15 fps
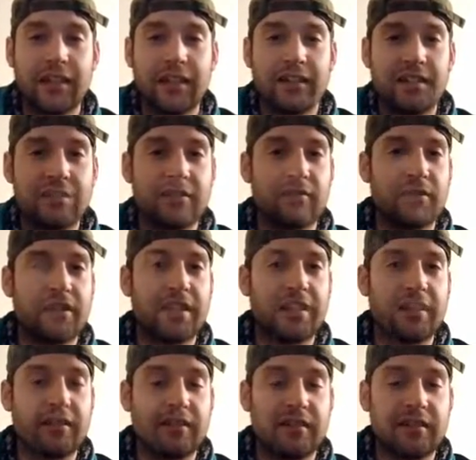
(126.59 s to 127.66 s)
This is
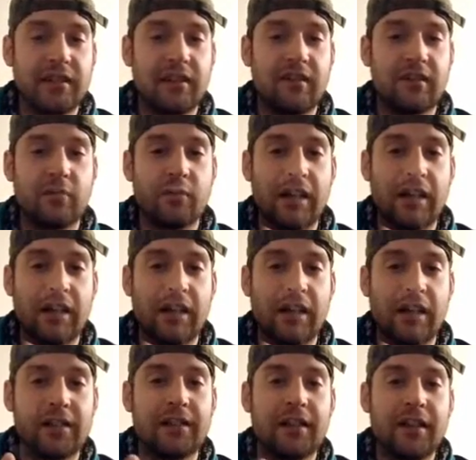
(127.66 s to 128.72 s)
ridiculous. I don't know what
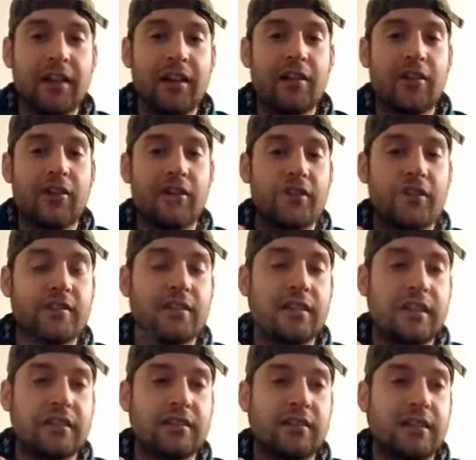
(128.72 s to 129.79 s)
happened. All of a sudden,
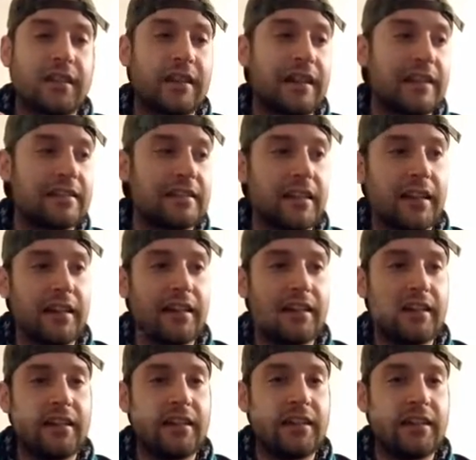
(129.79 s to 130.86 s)
I started getting
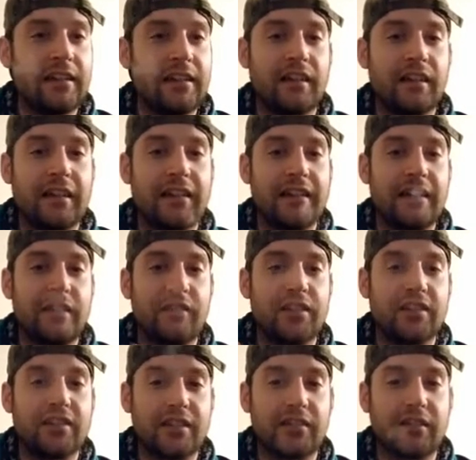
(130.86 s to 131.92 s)
anxiety, and I felt like I needed to have a
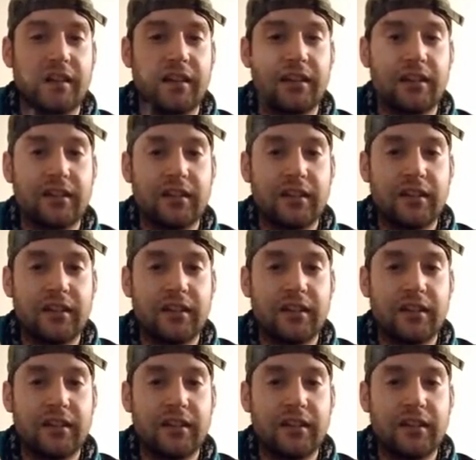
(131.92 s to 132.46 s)
cigarette.